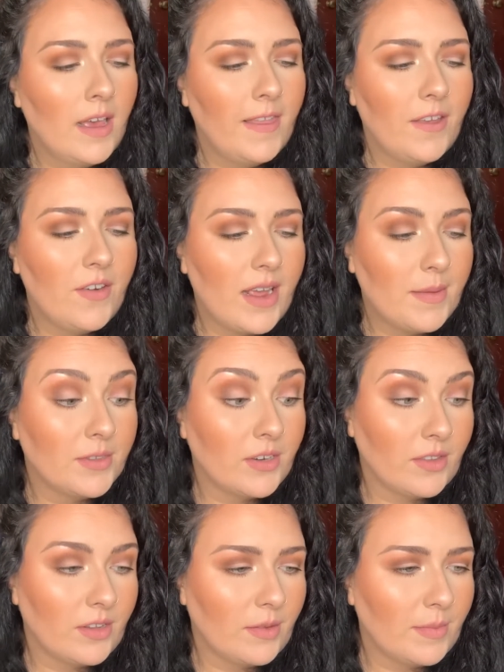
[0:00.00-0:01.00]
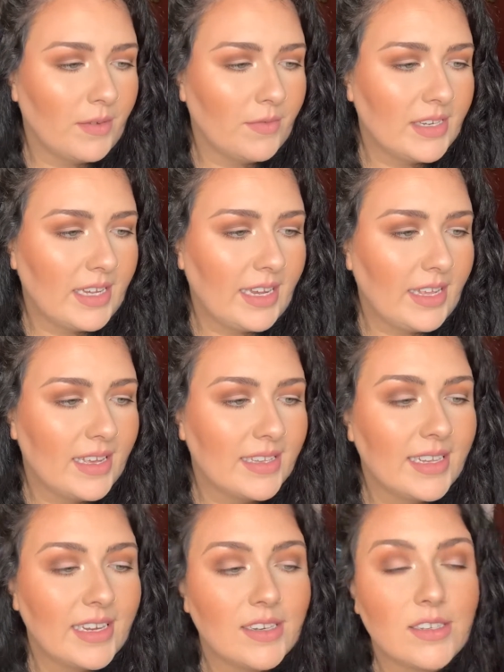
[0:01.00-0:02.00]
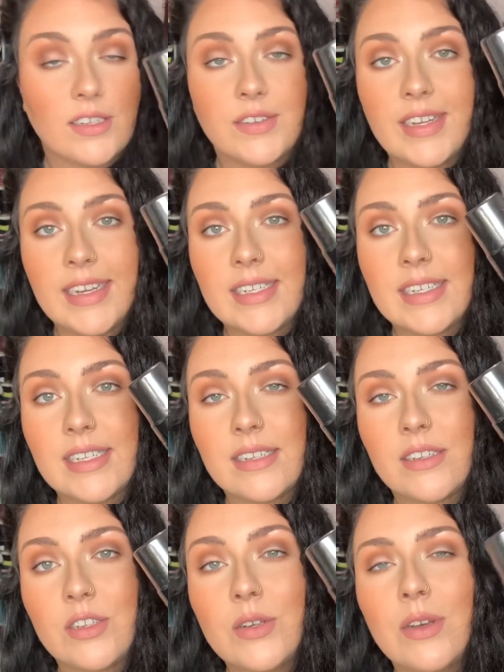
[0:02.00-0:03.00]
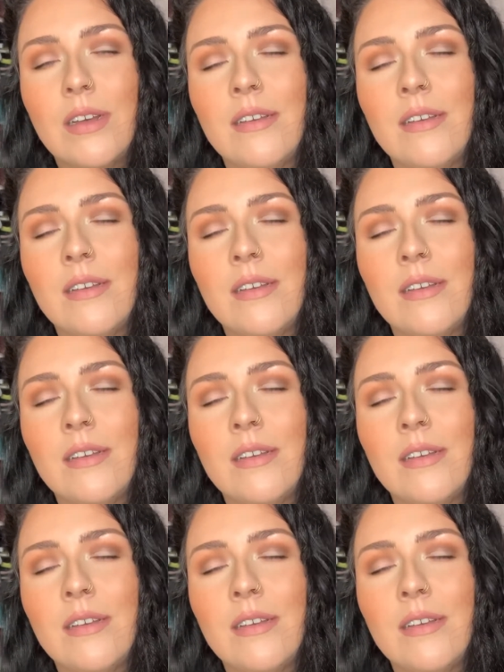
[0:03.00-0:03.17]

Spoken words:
Their names are a little bit ridiculous, like Too Dan to